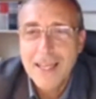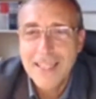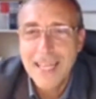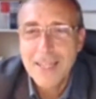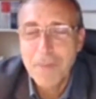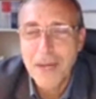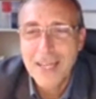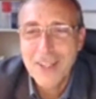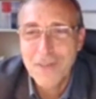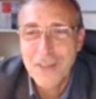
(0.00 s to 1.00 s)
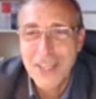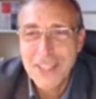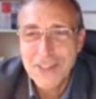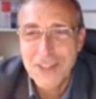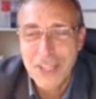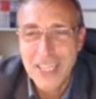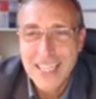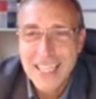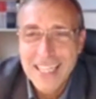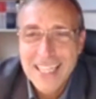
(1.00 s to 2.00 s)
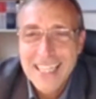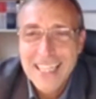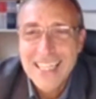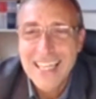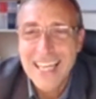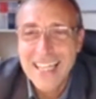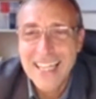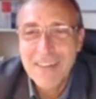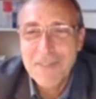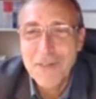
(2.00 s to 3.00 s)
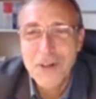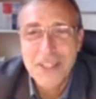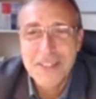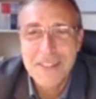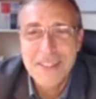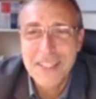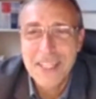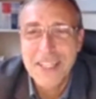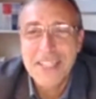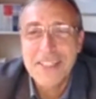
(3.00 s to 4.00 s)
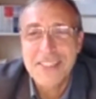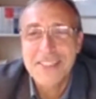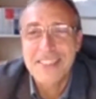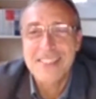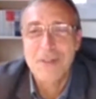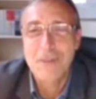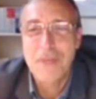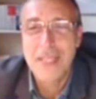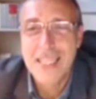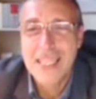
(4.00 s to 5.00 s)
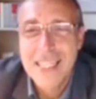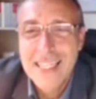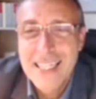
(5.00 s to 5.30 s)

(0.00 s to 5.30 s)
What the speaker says: that part of the history, and therefore it's interesting to me.